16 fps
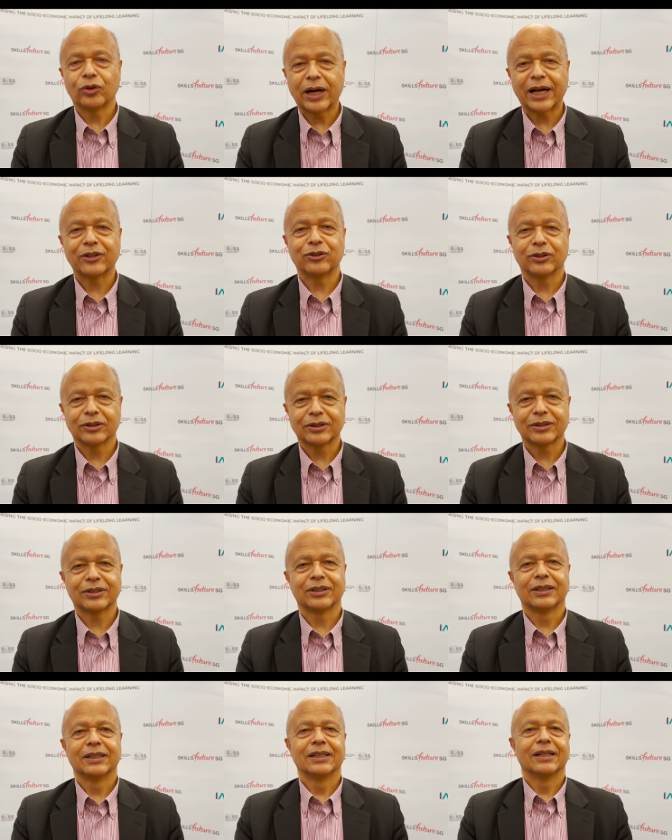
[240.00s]
adult
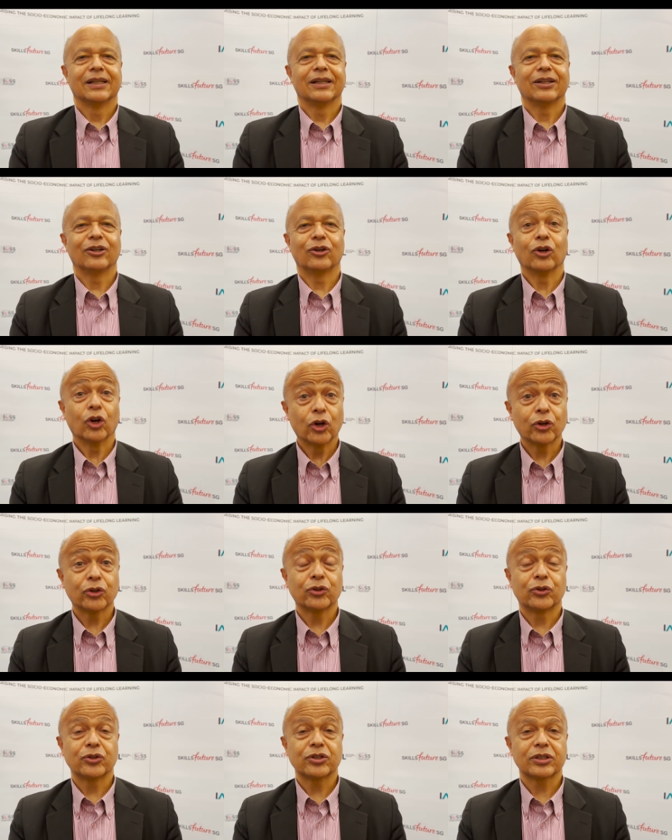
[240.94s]

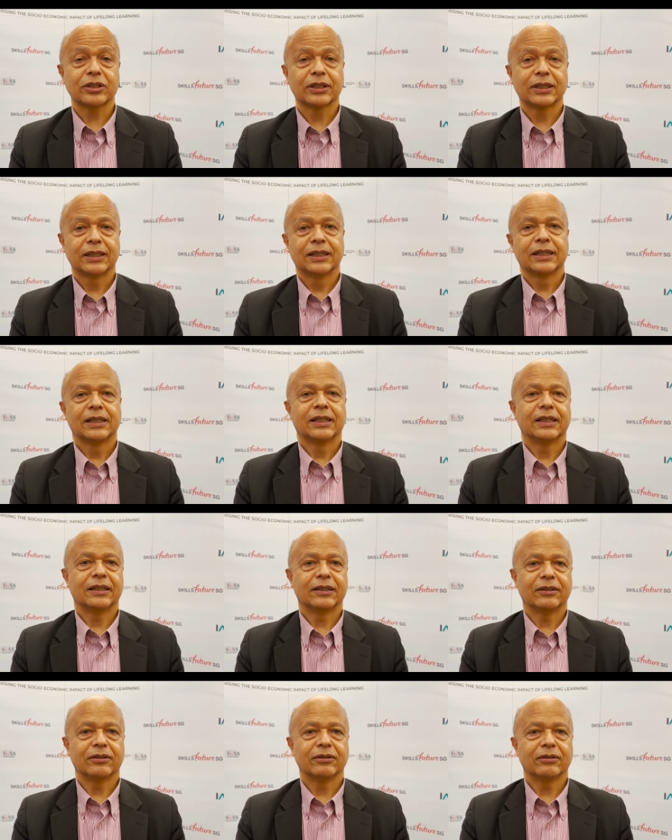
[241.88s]
learners
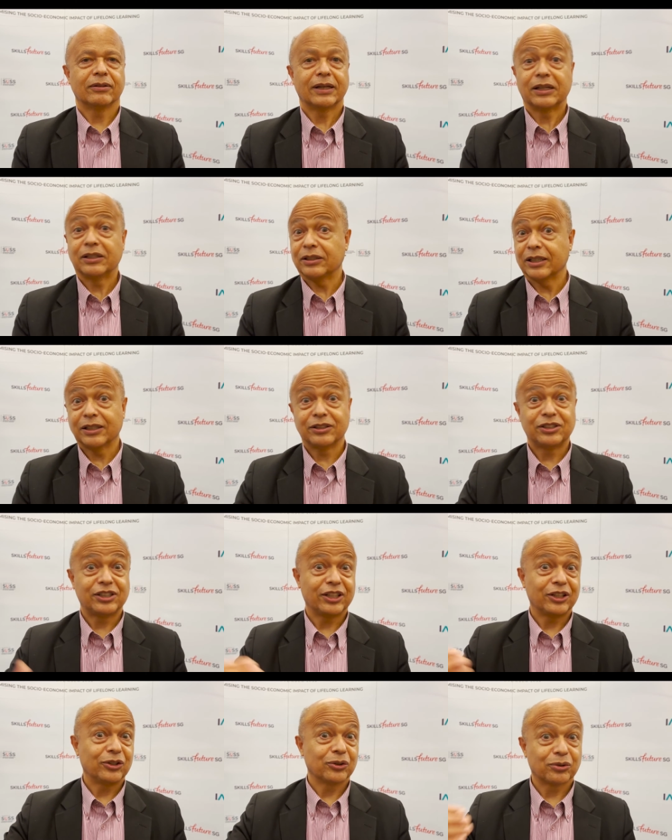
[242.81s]
and
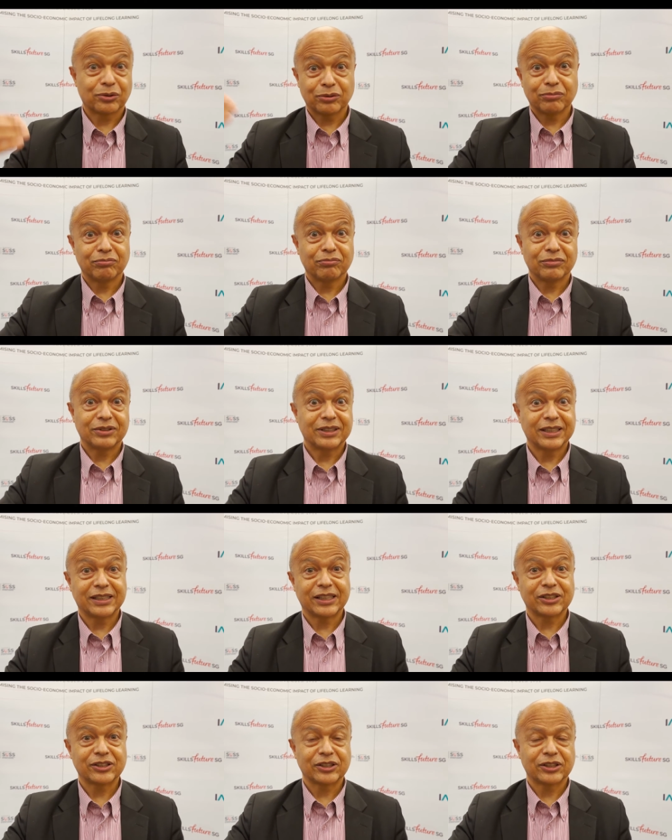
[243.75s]
senior
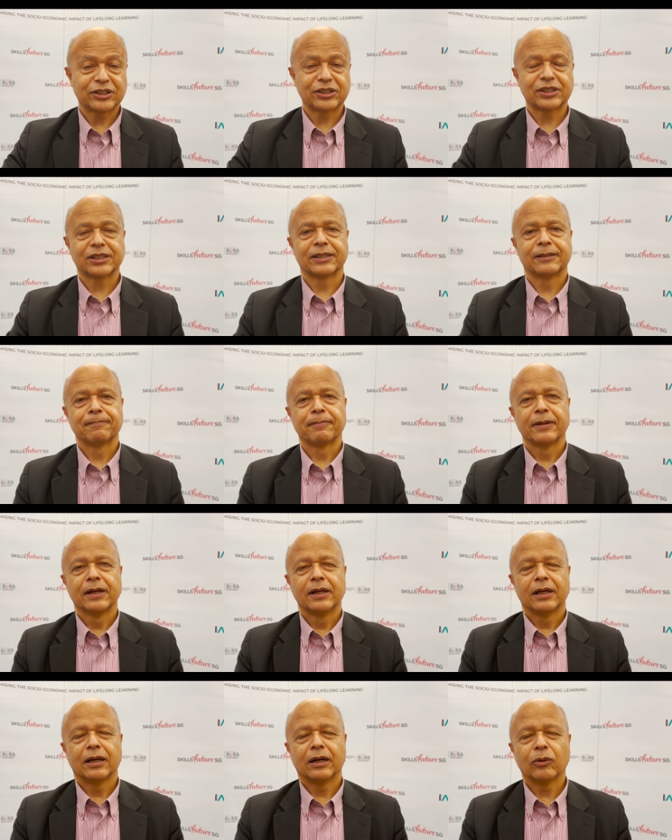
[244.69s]
citizens.
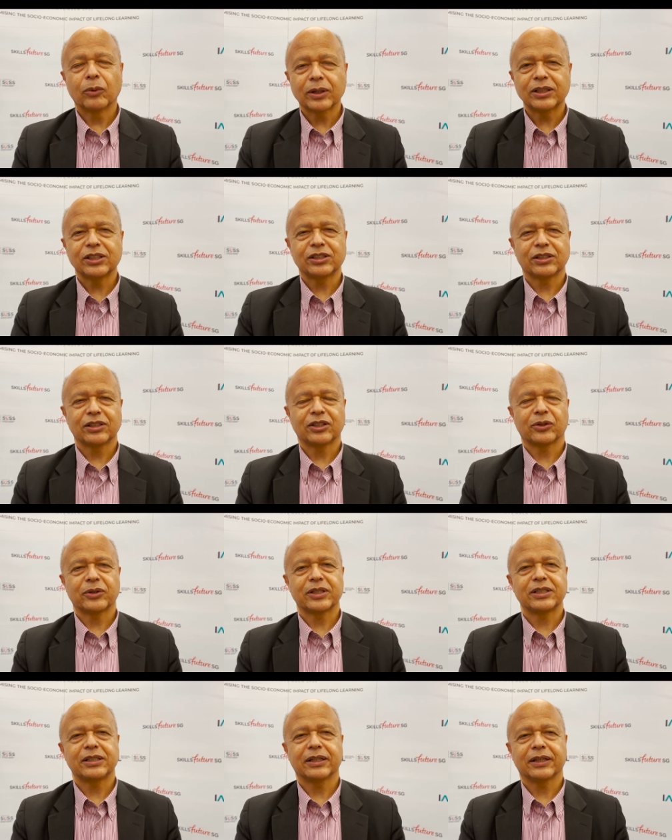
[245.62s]
What is
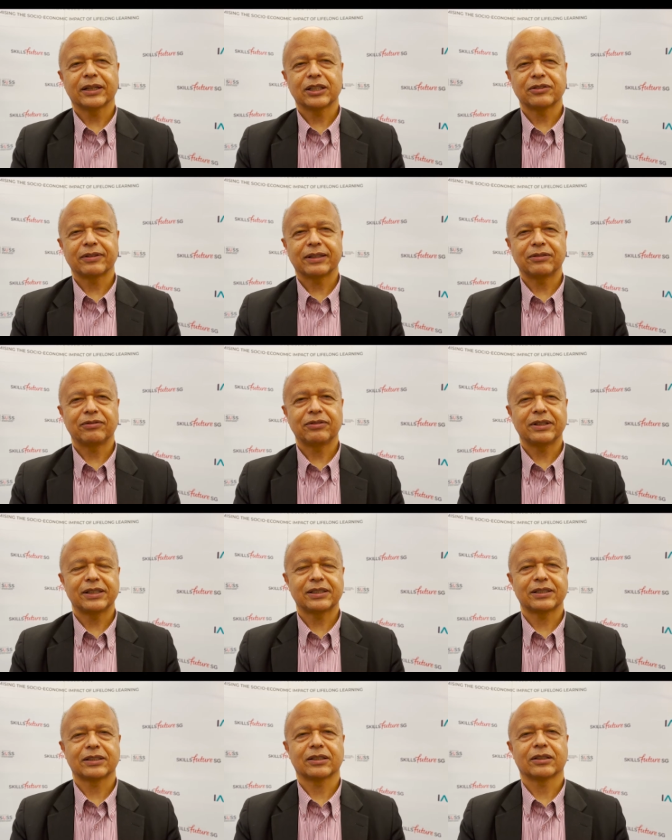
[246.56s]
interesting is that
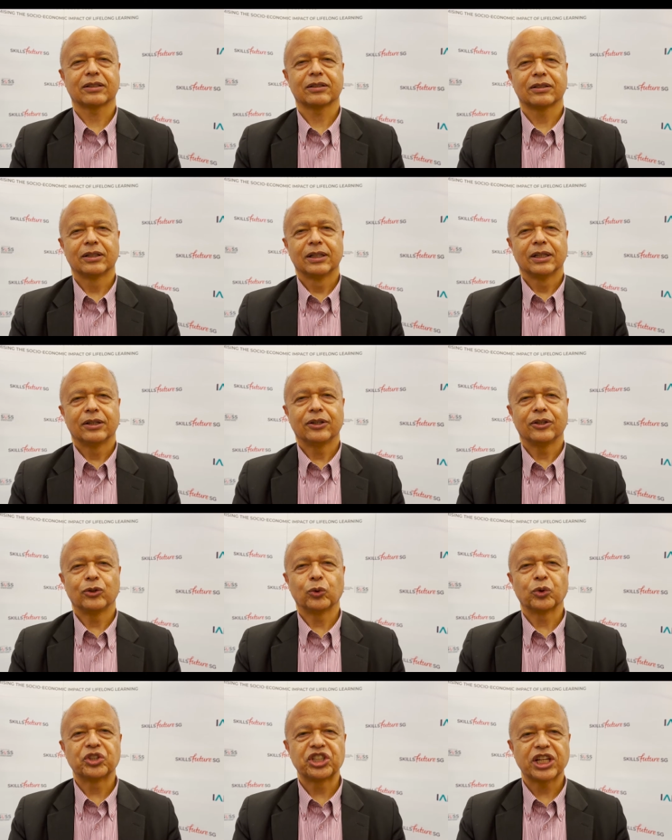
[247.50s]
this,
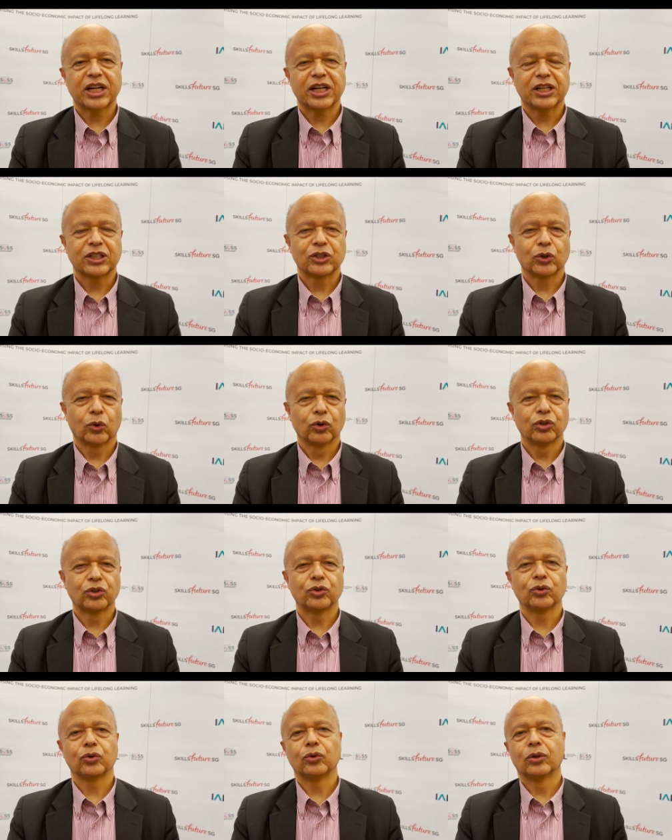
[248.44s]
change
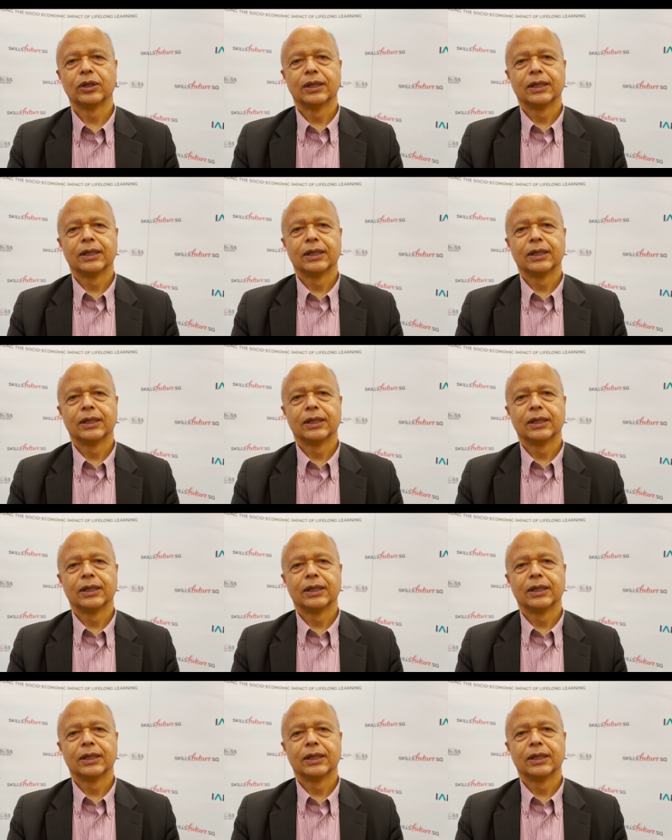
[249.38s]
also